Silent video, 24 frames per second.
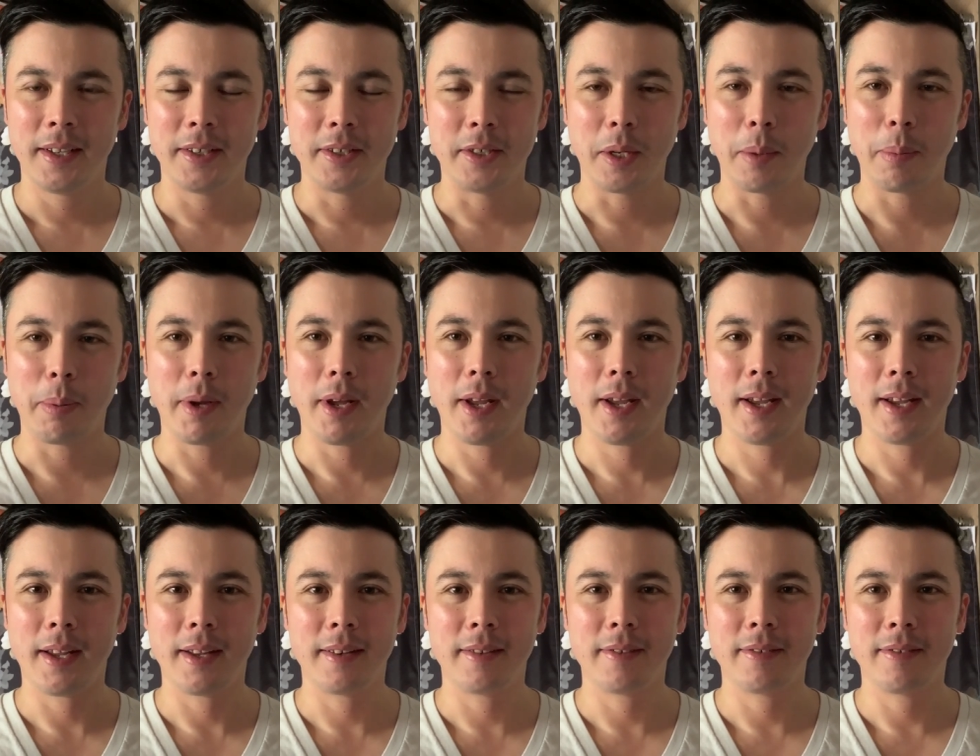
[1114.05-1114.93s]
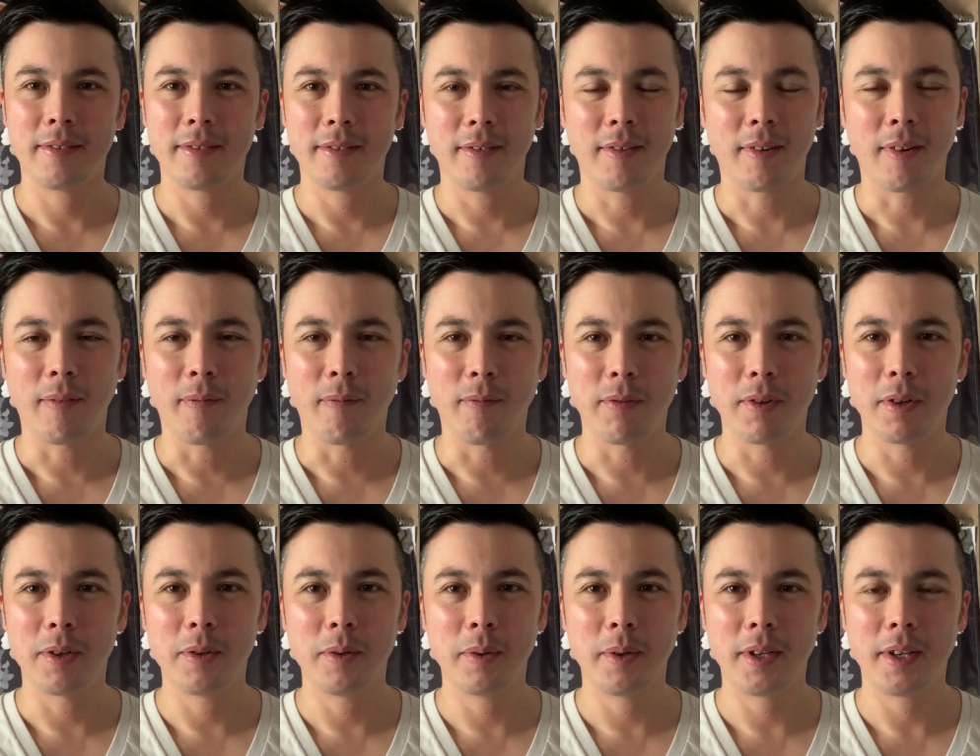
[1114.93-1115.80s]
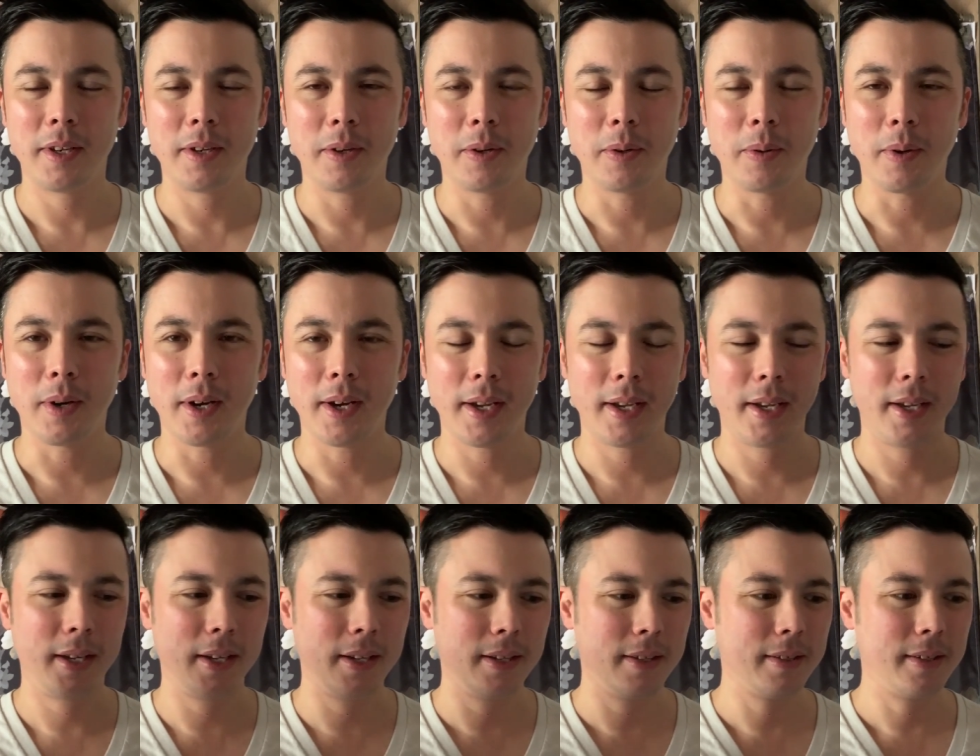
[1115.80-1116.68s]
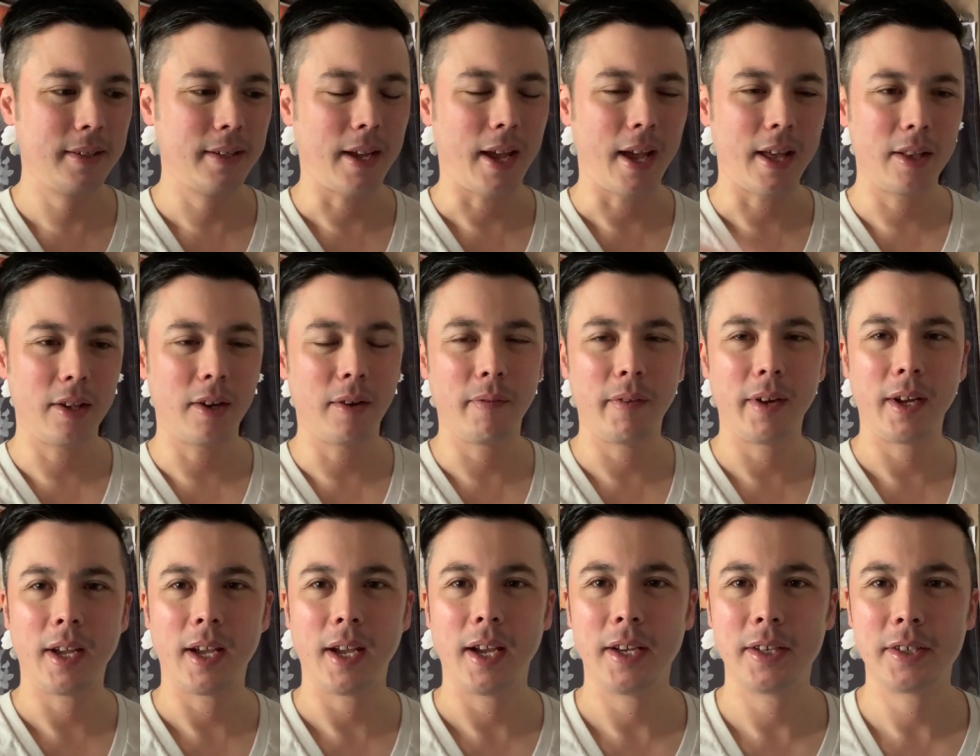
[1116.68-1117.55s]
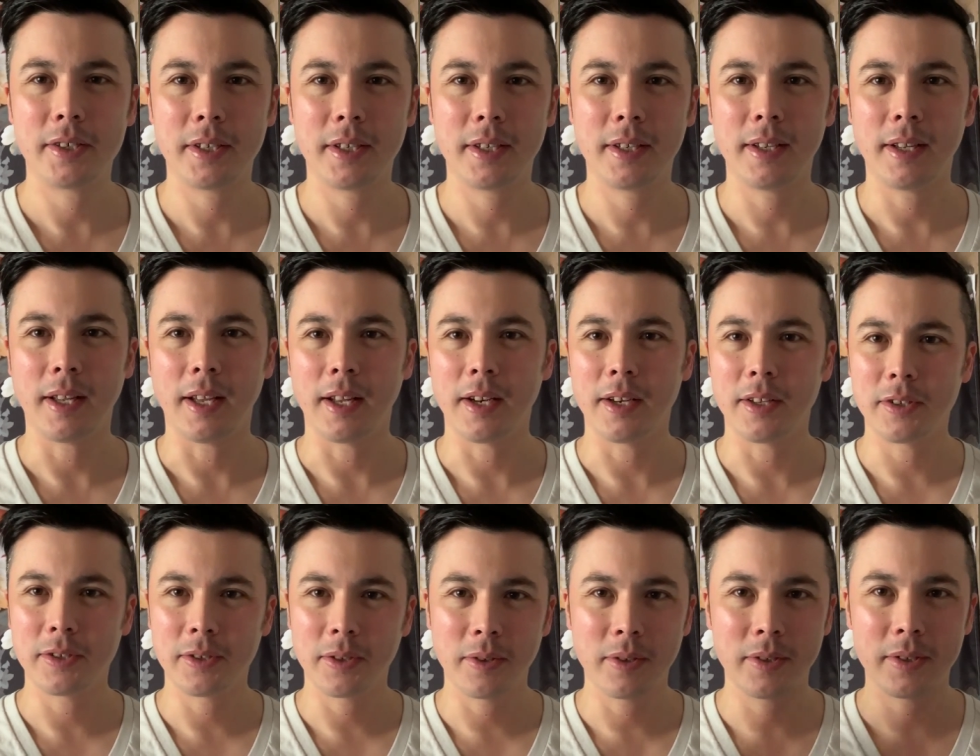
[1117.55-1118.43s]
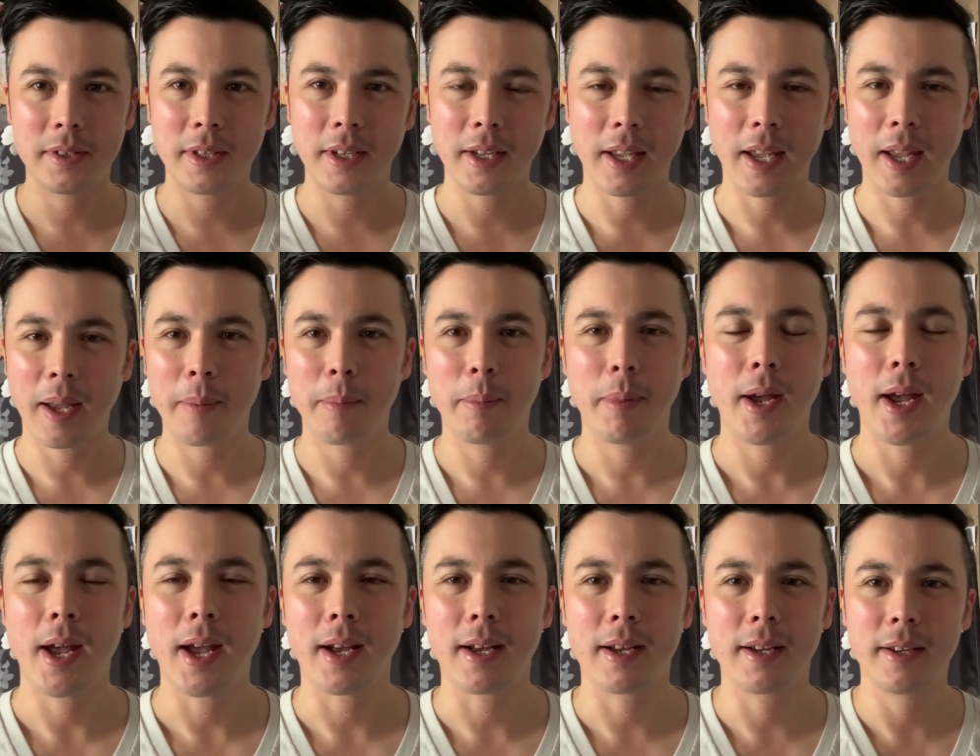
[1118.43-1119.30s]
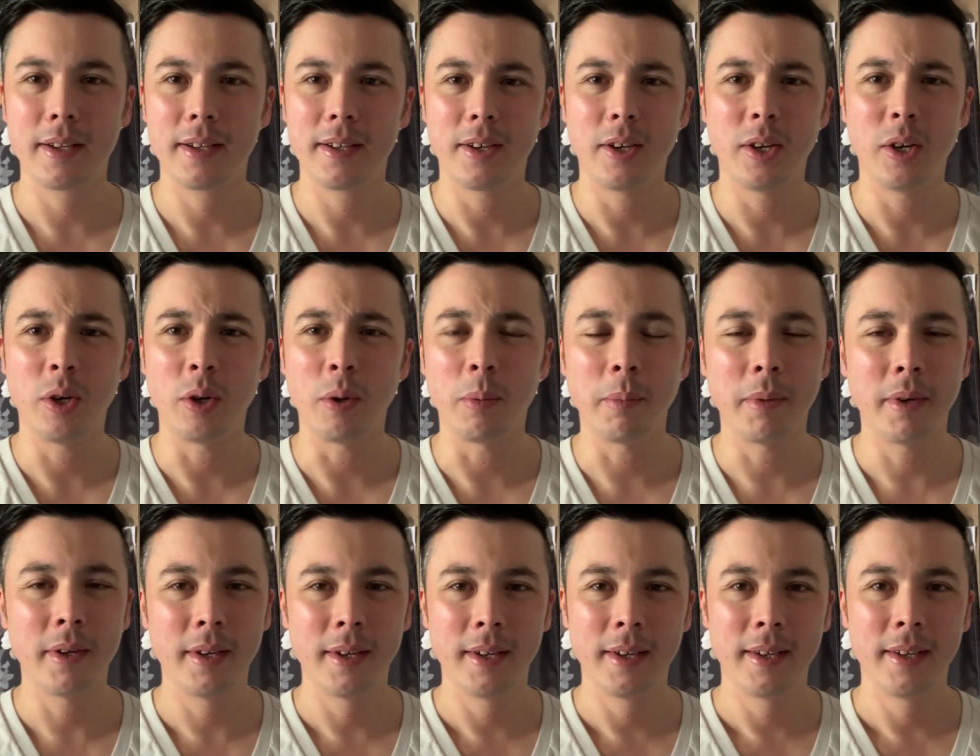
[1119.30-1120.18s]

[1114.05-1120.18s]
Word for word: Japan flew into Hawaii, had their vacation, and as soon as they came back home,